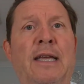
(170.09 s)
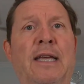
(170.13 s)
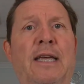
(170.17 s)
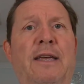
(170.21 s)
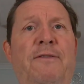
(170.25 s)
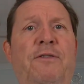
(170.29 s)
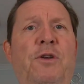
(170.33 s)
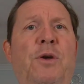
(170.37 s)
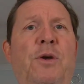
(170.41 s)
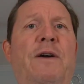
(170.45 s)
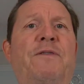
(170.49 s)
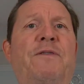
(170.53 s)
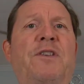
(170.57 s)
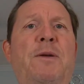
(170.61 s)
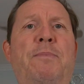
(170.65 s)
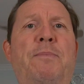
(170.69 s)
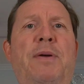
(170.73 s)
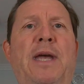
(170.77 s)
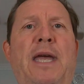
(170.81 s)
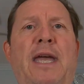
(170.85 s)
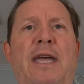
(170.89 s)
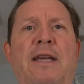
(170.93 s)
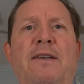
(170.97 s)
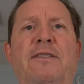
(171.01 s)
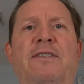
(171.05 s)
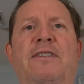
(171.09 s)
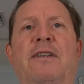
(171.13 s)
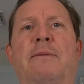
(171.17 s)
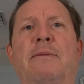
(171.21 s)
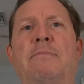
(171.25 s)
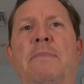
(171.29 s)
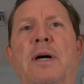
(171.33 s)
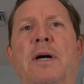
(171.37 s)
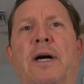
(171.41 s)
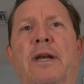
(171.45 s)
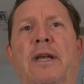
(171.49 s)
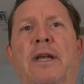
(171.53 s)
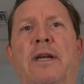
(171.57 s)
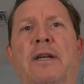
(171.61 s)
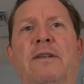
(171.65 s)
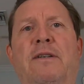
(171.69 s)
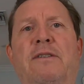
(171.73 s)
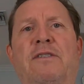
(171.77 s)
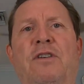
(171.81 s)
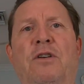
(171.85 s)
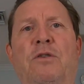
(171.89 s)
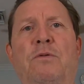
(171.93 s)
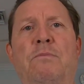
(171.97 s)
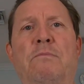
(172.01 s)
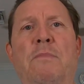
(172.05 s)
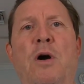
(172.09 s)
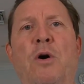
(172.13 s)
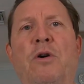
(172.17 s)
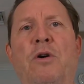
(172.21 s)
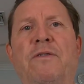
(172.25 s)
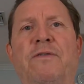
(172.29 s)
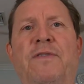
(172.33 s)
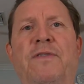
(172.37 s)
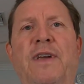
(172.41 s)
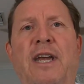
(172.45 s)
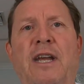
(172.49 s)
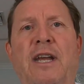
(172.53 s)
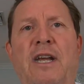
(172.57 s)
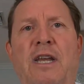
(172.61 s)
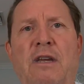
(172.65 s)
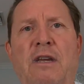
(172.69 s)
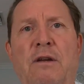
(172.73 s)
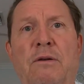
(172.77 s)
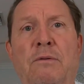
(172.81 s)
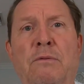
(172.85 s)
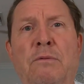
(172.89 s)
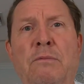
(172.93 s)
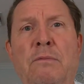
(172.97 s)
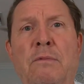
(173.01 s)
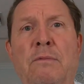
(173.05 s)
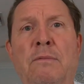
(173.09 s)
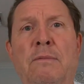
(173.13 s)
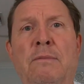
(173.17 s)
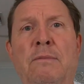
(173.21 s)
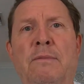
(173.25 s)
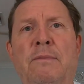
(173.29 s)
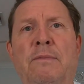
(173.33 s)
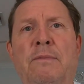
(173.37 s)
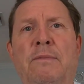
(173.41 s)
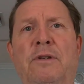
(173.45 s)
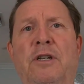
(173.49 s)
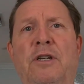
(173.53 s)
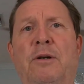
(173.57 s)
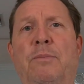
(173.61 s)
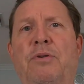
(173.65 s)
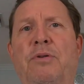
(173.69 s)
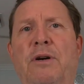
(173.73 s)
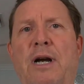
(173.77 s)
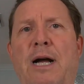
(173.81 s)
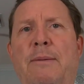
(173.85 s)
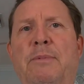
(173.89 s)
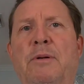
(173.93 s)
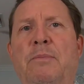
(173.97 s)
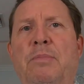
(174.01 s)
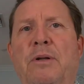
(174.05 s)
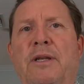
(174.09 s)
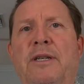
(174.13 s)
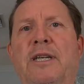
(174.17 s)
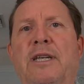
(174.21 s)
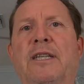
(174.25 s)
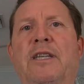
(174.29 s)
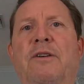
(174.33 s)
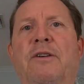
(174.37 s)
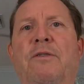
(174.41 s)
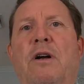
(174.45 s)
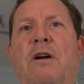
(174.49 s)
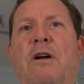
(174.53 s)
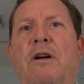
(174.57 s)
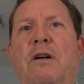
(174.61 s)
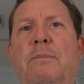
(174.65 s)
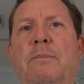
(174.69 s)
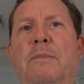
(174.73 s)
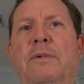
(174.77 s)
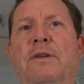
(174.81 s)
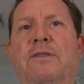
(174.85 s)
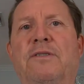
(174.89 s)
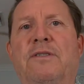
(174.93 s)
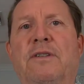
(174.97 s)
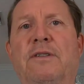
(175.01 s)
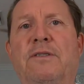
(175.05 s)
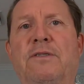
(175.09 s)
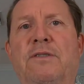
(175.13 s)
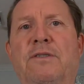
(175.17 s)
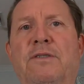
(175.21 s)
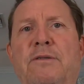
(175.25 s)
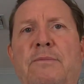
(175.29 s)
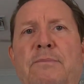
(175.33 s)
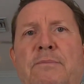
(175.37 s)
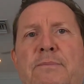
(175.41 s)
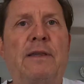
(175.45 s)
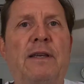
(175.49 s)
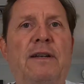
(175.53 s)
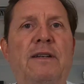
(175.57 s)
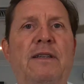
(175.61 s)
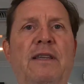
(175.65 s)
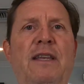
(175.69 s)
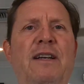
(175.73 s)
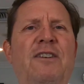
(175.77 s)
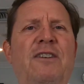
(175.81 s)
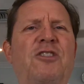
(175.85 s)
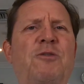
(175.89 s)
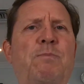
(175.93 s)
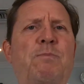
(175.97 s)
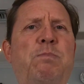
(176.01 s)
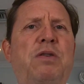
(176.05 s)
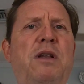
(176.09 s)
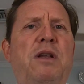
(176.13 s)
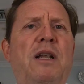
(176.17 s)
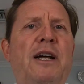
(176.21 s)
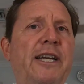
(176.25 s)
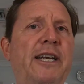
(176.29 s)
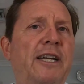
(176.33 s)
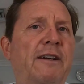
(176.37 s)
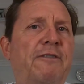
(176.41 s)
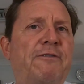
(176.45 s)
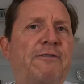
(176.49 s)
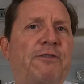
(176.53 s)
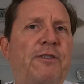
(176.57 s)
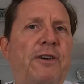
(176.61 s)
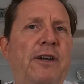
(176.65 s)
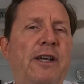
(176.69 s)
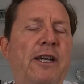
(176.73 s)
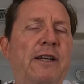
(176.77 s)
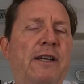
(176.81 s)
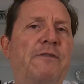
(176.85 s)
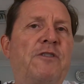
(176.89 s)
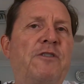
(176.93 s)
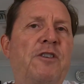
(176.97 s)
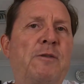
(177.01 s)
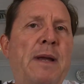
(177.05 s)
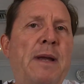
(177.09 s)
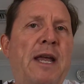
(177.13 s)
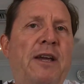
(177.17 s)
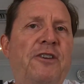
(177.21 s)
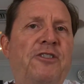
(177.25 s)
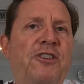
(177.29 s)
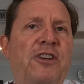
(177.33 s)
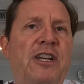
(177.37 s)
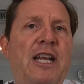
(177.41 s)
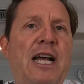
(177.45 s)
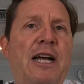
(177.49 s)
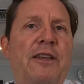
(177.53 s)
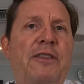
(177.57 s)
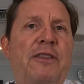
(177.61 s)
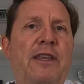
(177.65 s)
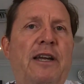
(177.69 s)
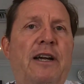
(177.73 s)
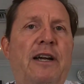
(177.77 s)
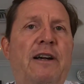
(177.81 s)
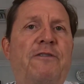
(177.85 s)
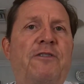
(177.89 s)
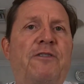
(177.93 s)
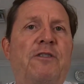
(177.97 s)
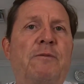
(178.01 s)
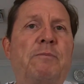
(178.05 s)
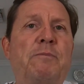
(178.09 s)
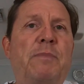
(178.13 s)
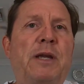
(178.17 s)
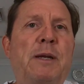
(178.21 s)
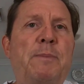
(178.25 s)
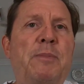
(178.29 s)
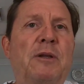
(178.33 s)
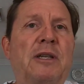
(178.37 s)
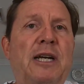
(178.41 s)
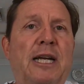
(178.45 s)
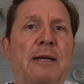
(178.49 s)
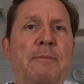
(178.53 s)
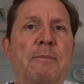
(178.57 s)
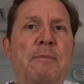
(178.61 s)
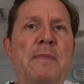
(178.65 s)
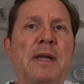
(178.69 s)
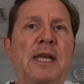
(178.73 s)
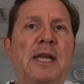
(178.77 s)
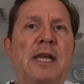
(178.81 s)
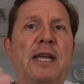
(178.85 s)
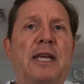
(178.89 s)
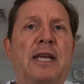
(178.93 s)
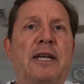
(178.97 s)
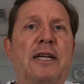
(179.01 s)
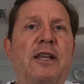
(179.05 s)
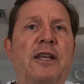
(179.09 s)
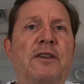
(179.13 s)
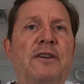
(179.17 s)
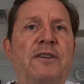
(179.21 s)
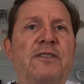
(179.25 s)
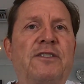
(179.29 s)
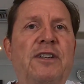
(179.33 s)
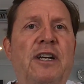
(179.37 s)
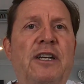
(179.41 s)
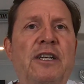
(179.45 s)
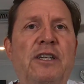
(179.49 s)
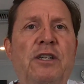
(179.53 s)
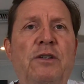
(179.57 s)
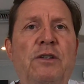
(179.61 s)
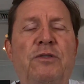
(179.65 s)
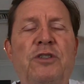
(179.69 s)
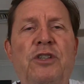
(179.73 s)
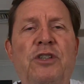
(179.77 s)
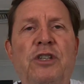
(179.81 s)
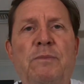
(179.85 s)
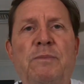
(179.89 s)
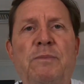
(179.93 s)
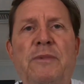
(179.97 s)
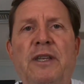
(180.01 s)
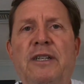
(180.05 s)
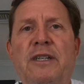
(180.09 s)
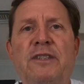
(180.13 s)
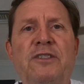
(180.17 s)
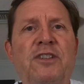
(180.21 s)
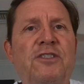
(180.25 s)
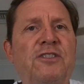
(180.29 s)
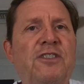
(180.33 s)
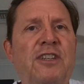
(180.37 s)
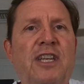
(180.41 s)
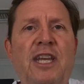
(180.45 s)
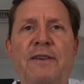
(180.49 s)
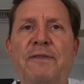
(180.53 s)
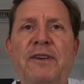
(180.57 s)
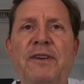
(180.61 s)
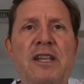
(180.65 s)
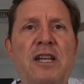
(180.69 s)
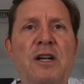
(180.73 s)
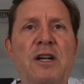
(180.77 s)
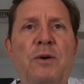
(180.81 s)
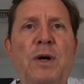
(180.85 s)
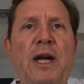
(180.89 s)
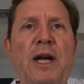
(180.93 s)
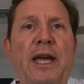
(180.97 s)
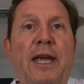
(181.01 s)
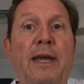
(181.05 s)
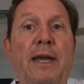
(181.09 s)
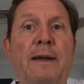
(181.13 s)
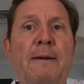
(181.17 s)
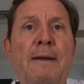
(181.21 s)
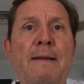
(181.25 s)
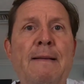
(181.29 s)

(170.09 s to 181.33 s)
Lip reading: If you have to pay somebody to motivate you, you're probably in the wrong business. There's plenty of free information out there from people like me and others on YouTube that are just giving it away.